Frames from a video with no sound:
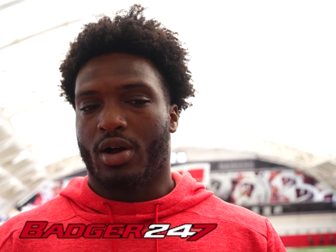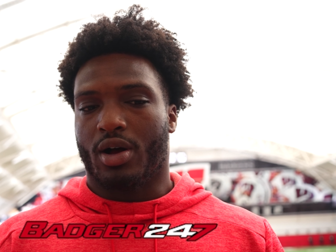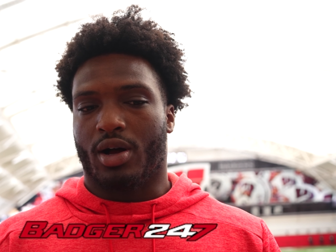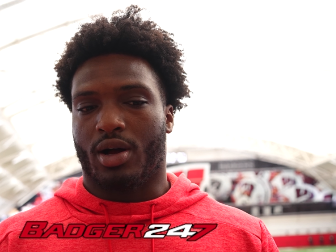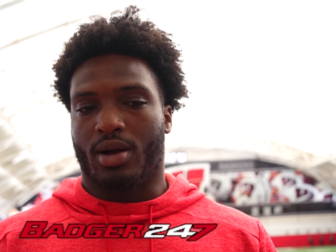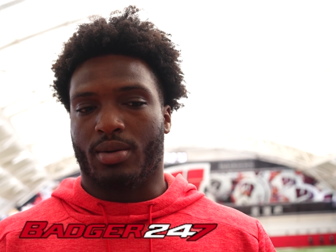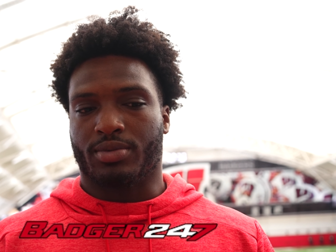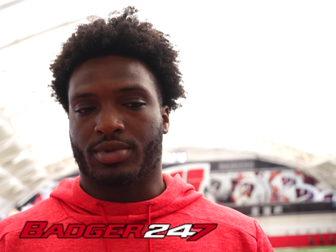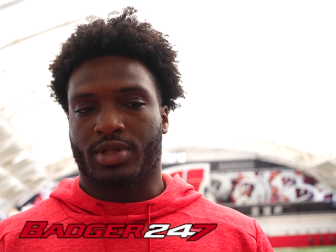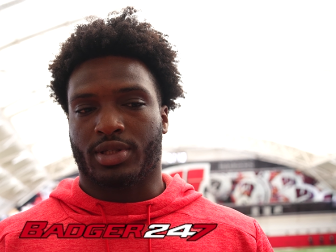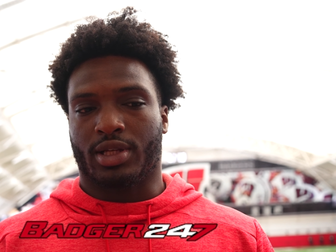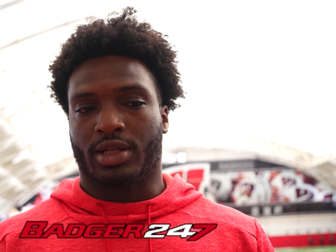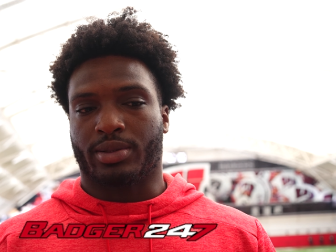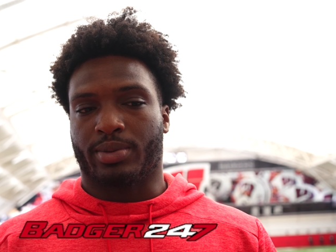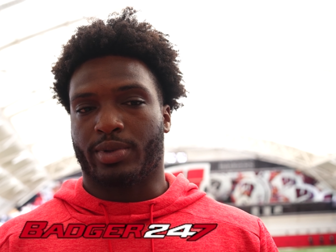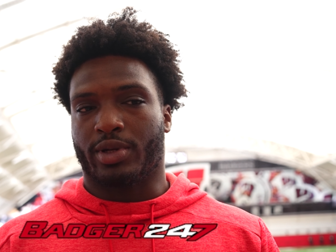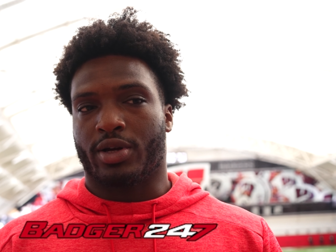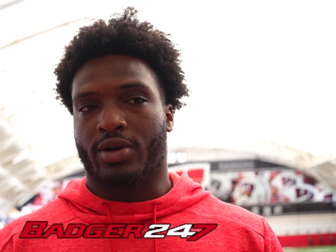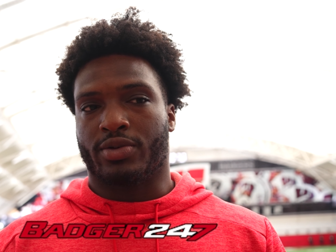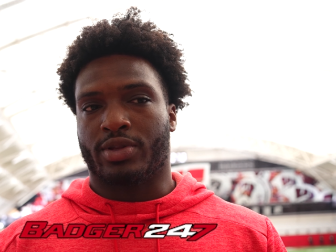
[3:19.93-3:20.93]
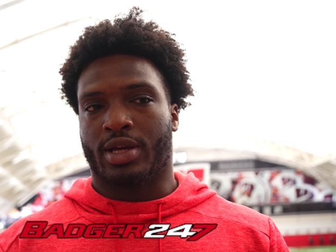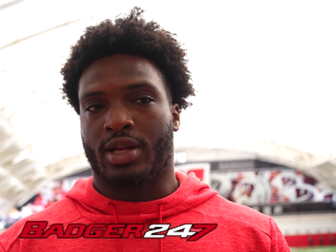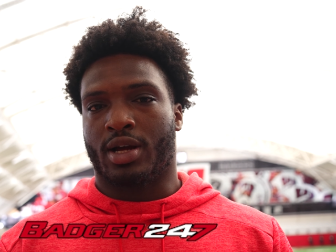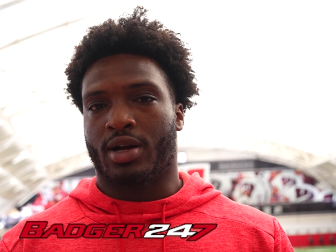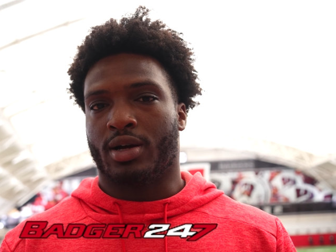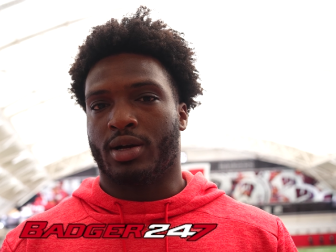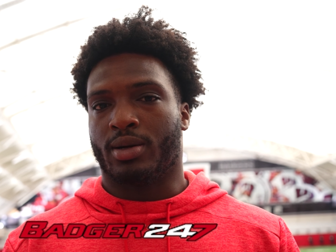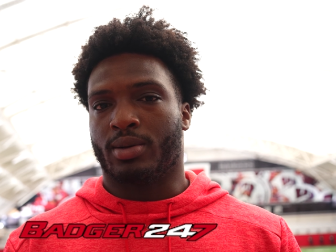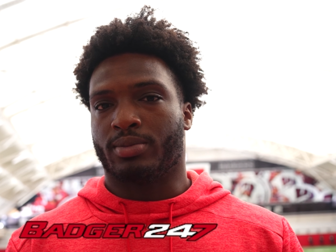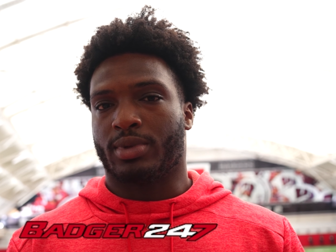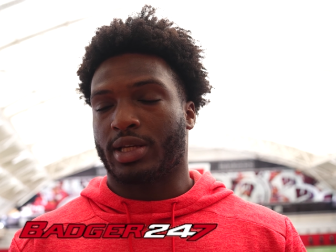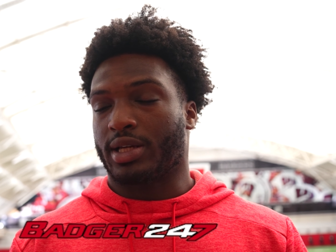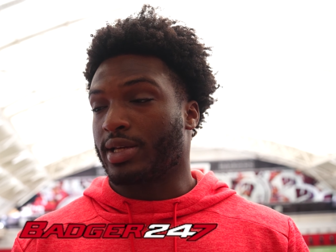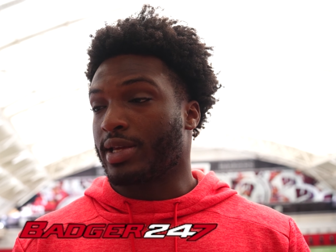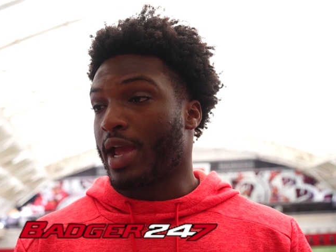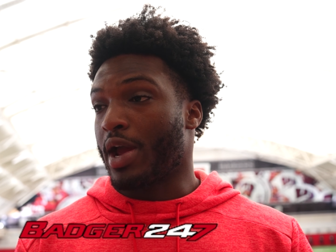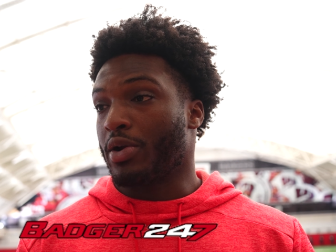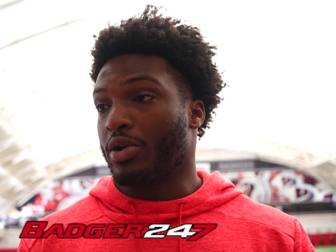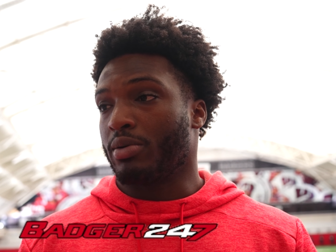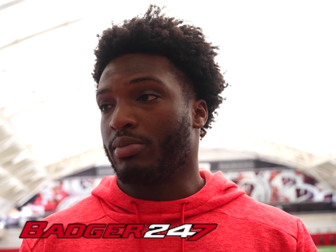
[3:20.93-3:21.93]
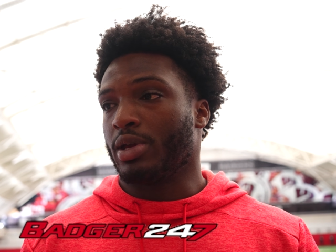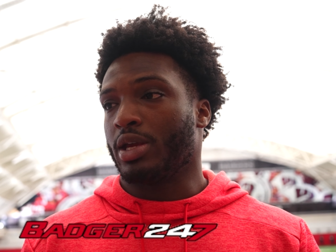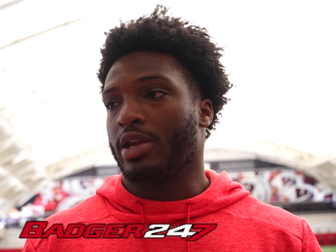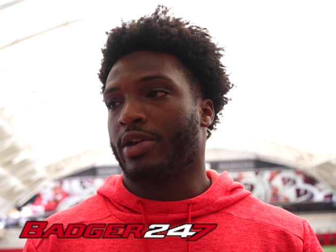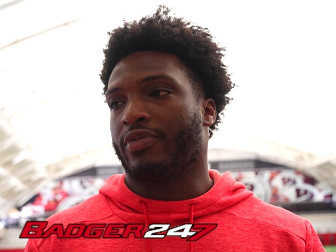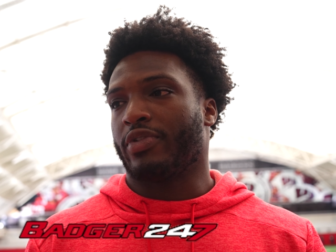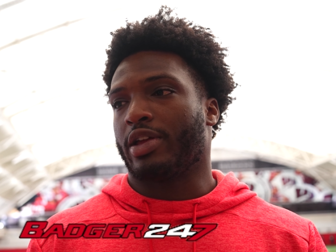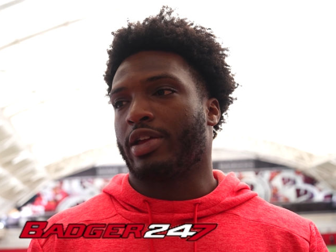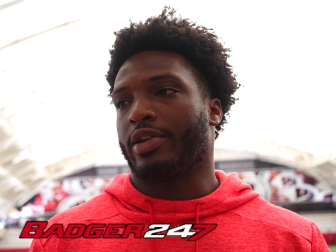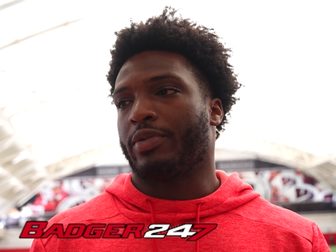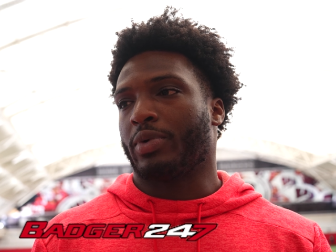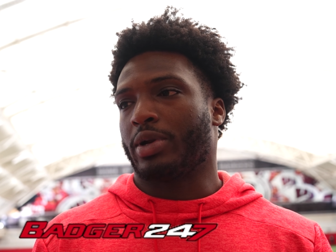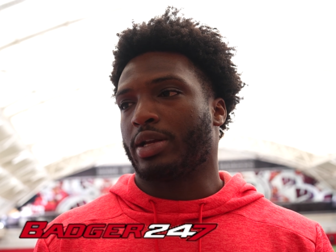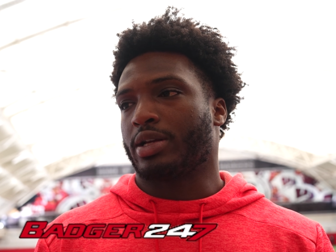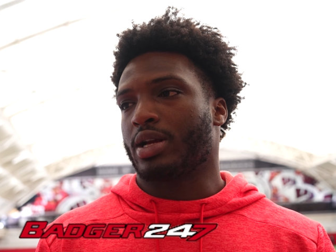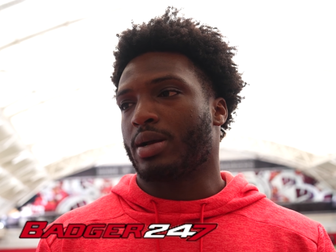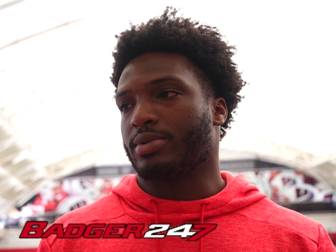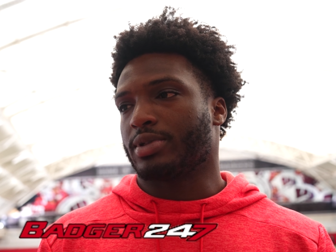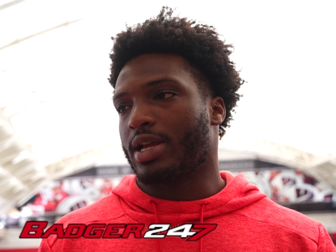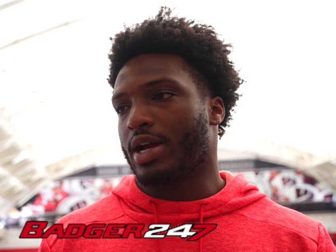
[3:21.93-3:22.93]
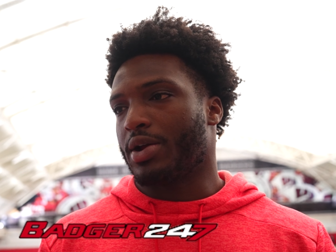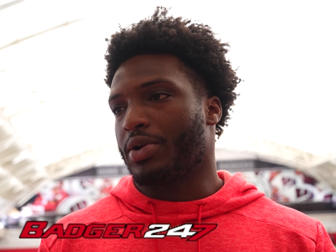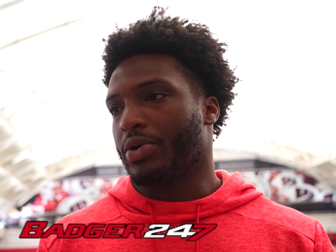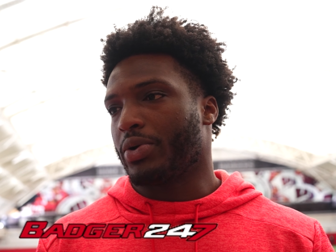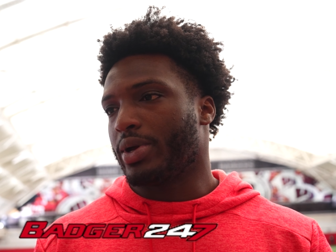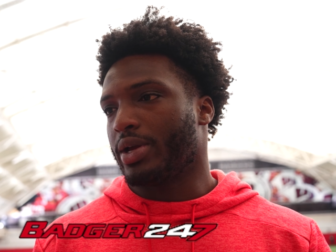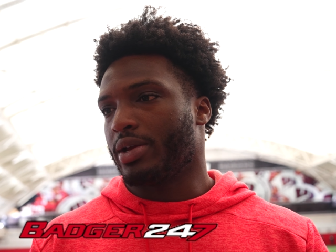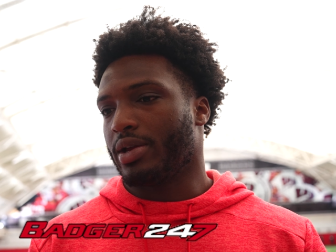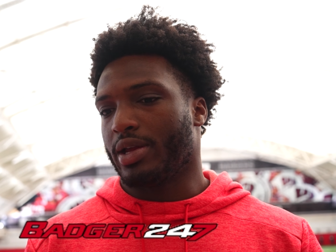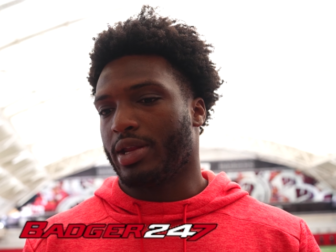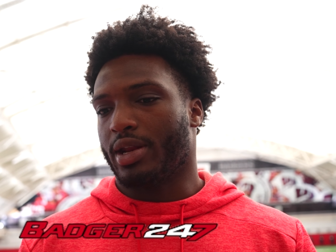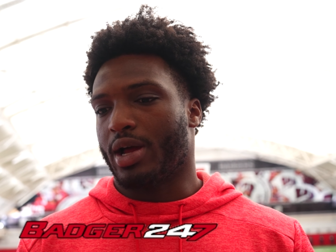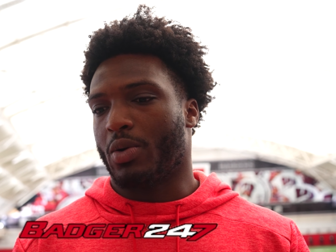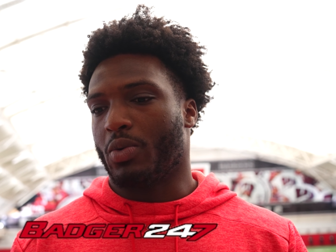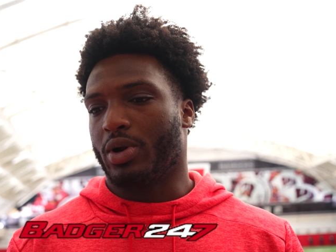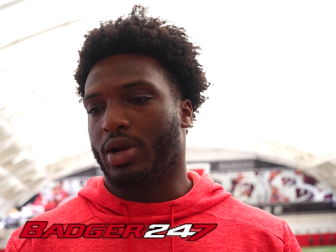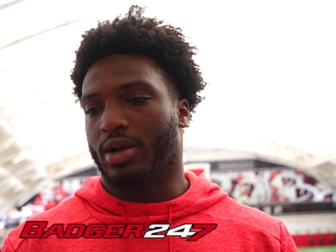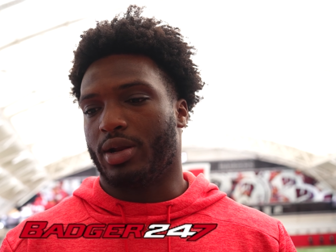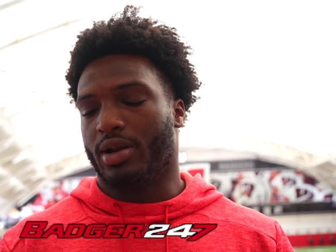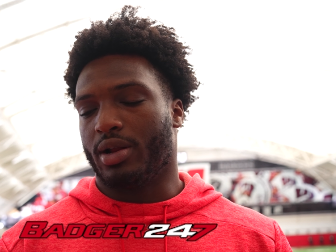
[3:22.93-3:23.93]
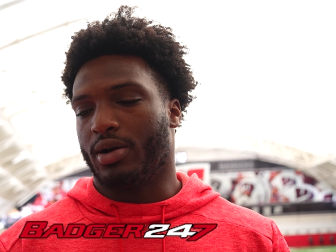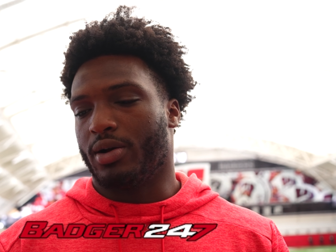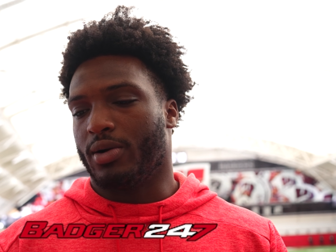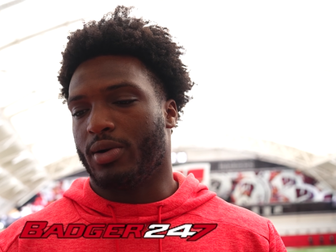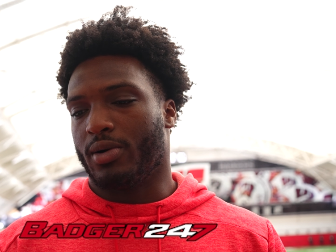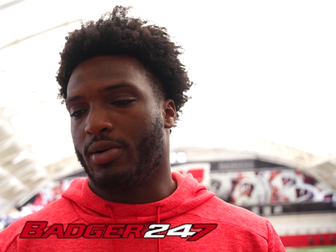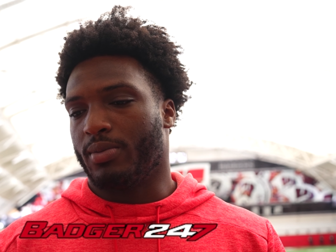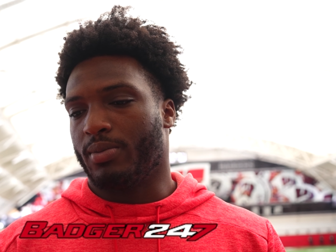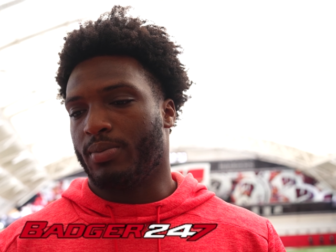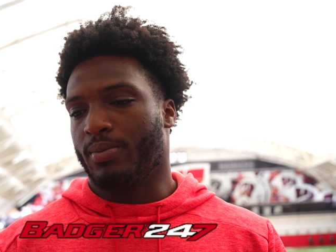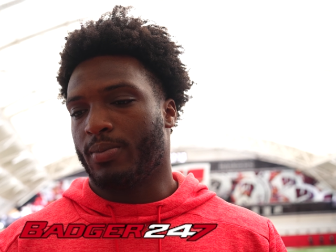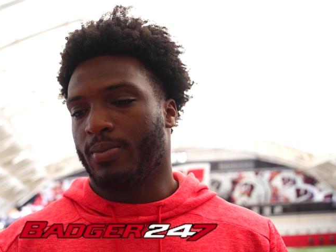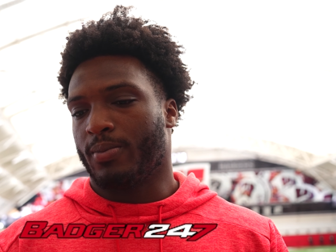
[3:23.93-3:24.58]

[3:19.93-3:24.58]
Um, to let them know that um, they can count on me if it, when it comes down to it, and I wouldn't um,